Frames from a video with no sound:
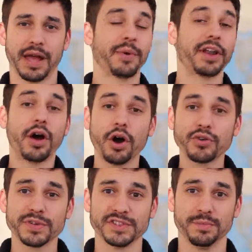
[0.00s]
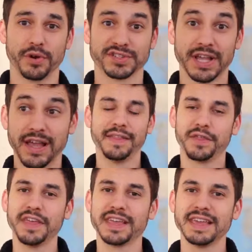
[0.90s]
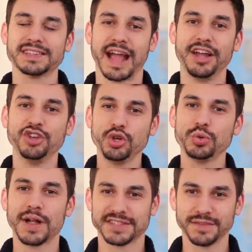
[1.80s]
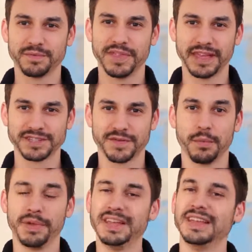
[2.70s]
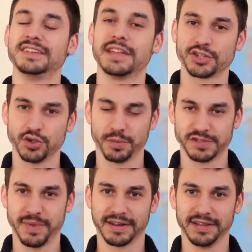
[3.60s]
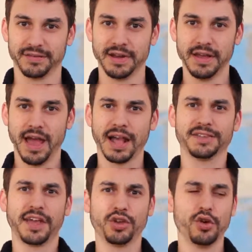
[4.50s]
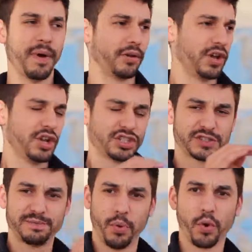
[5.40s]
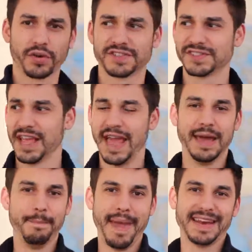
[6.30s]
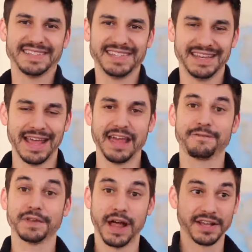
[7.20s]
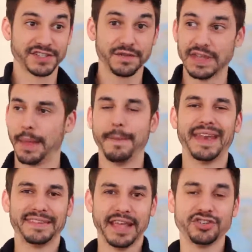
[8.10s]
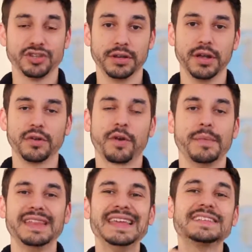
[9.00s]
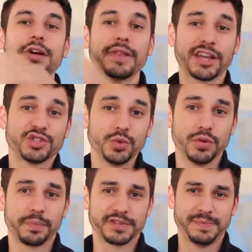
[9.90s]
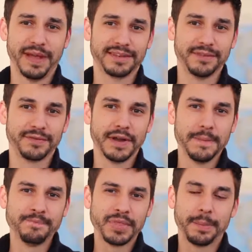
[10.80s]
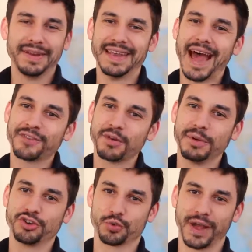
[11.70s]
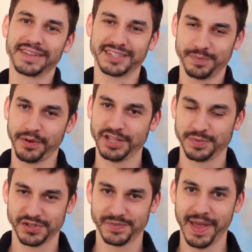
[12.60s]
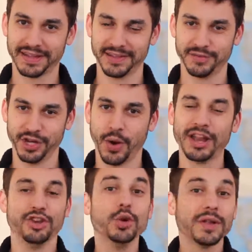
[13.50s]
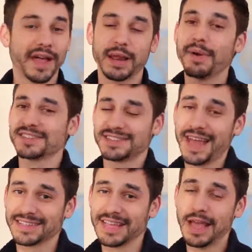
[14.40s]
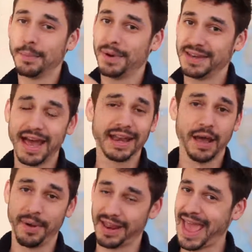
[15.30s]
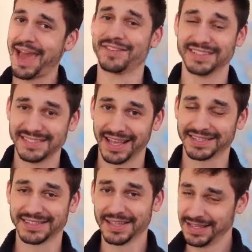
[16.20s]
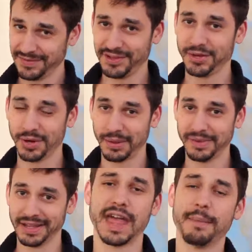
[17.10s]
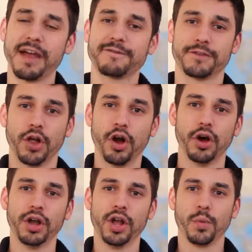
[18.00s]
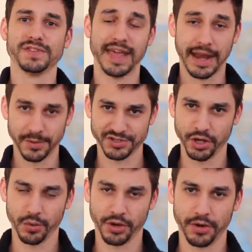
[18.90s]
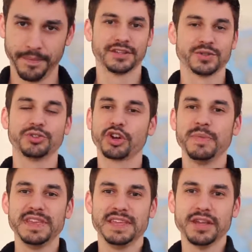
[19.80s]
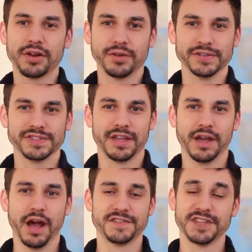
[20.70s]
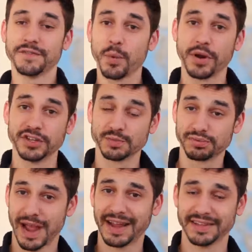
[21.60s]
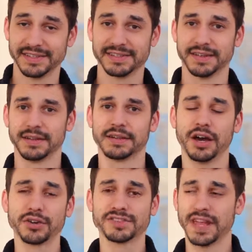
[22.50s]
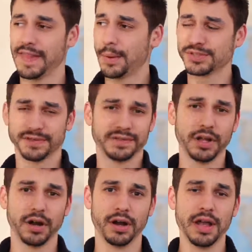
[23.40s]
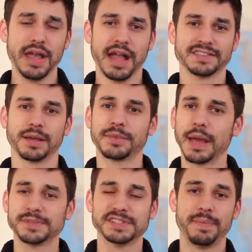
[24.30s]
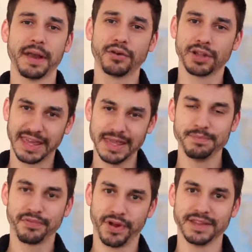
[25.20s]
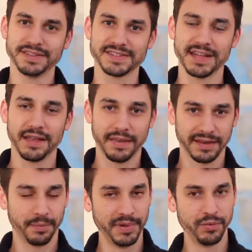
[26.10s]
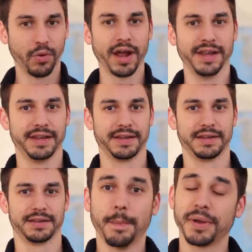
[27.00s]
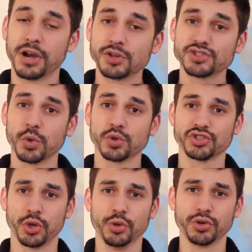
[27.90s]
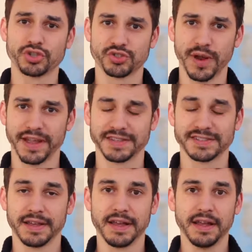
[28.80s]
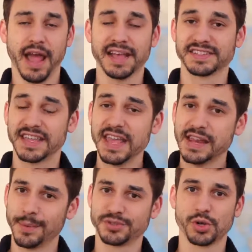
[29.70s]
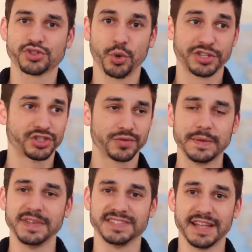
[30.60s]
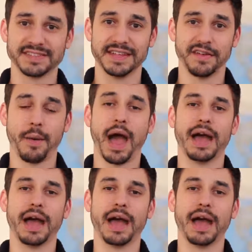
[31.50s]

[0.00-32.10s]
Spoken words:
I read hundreds of books. And the thing is, I knew lots of things from an intellectual perspective. I could tell you about sports and medicine and philosophy and meditation from an intellectual perspective, but not from a direct experience perspective. You know, I knew a lot about sex, but not about having sex, if you know what I mean. That my flaw was that I was a know-it-all. So it took me years of self-awareness practice to understand that was a flaw. And sometimes it's better to keep friends than to be right. But it also will show you your strengths. As a kid, I was also extremely sensitive.